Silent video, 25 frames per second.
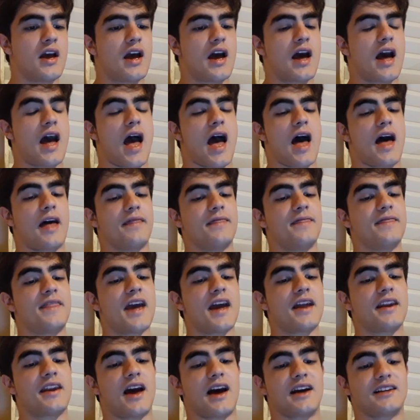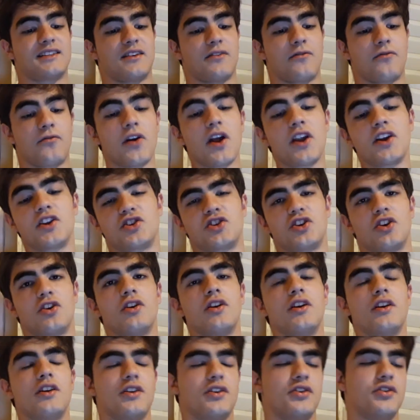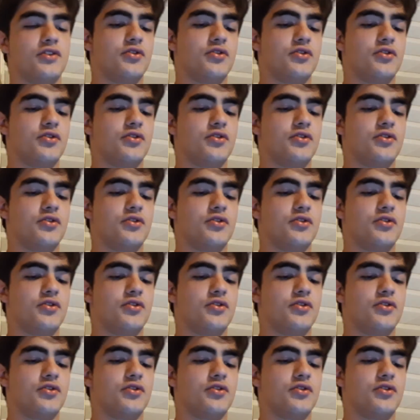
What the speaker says: And then as a finisher,